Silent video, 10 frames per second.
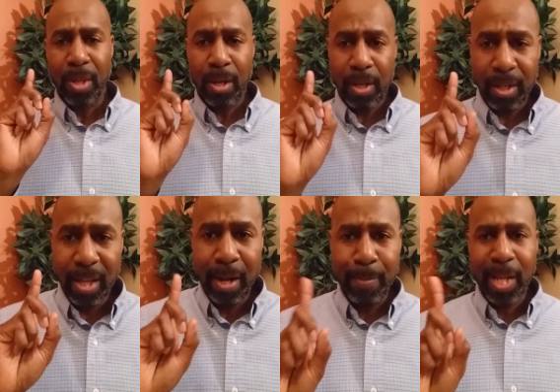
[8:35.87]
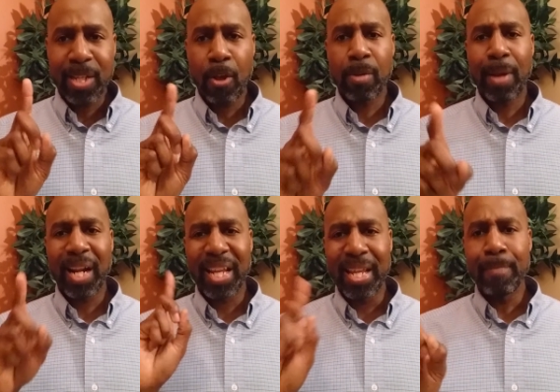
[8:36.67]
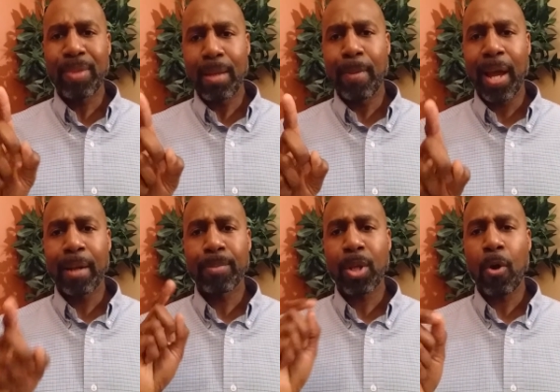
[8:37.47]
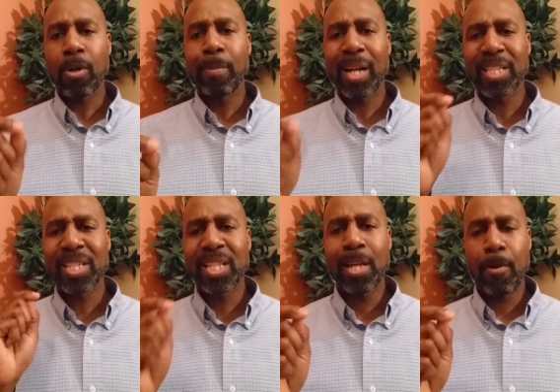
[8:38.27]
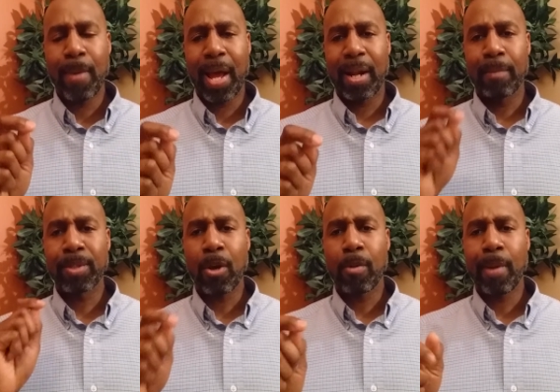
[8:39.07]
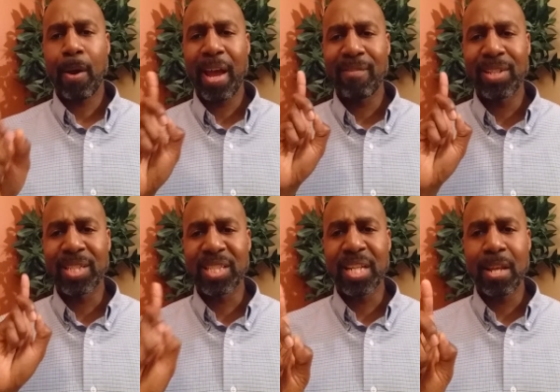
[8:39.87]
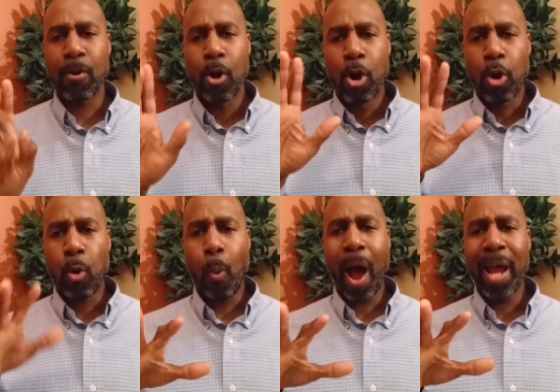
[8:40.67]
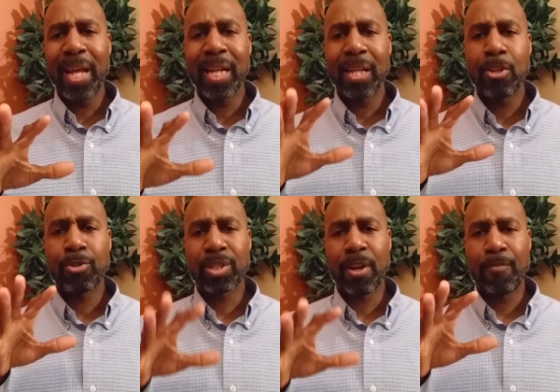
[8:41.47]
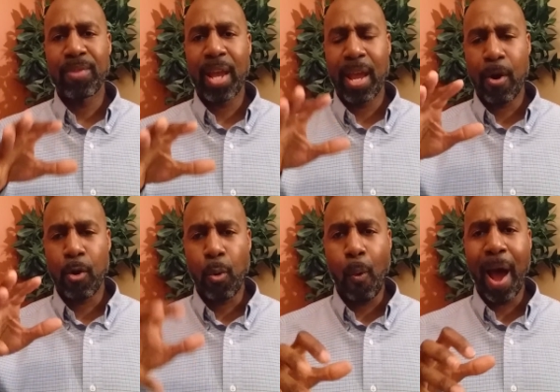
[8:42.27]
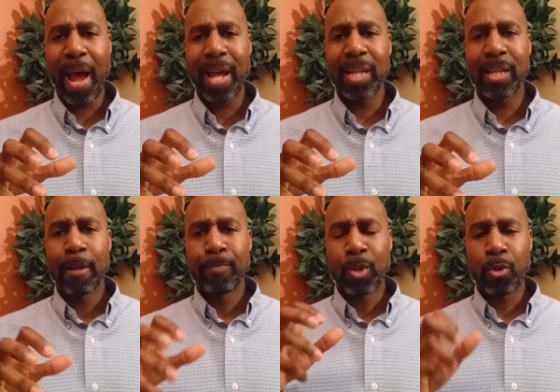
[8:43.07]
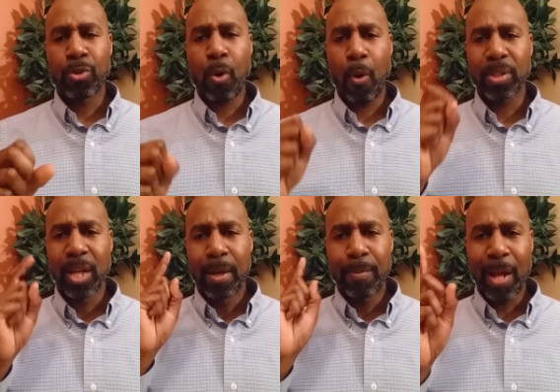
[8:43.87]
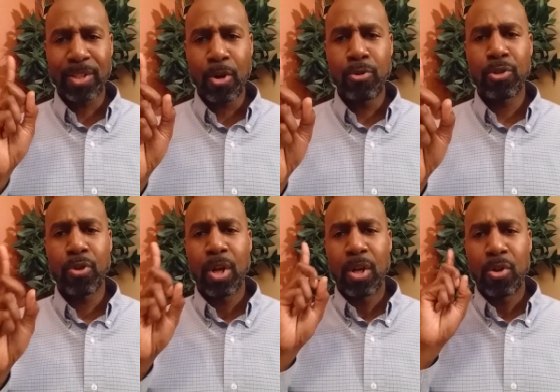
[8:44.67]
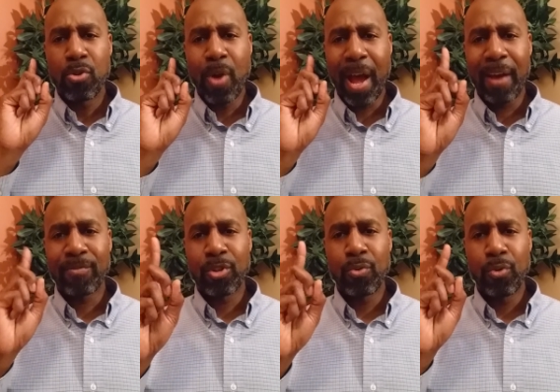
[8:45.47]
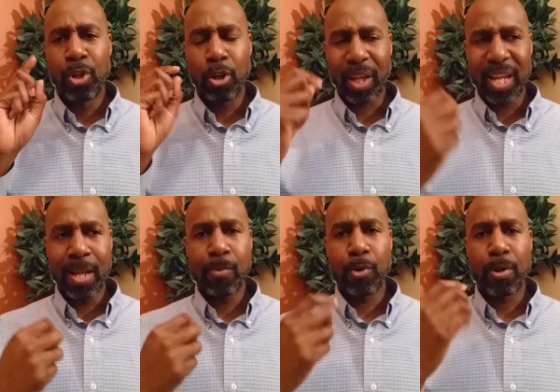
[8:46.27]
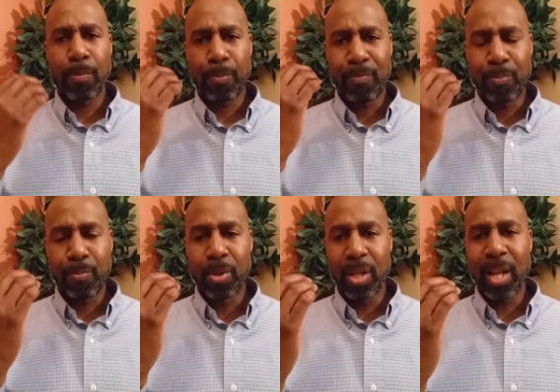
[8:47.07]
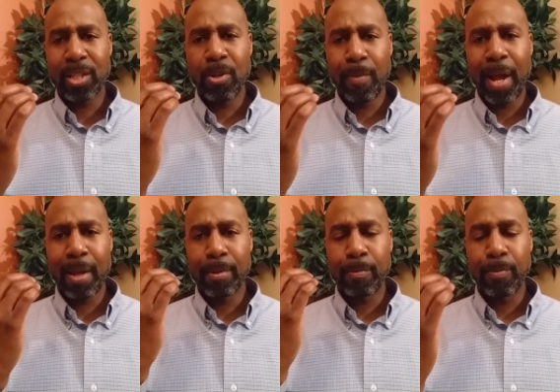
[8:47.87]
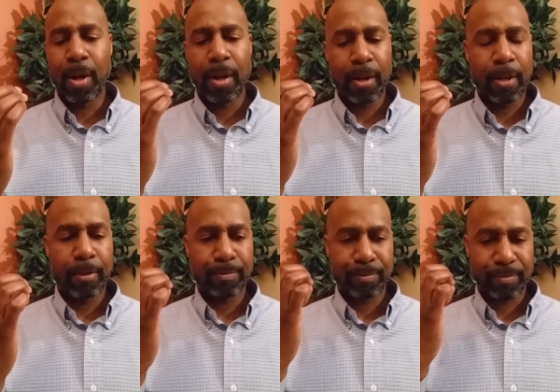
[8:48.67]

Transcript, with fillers: uh, and I'm not talking about an empty mind. I'm talking about a still mind. I'm talking about having still, quieting yourself down, quieting your thoughts. I told you, you have to look inward. Let your mind, uh, uh,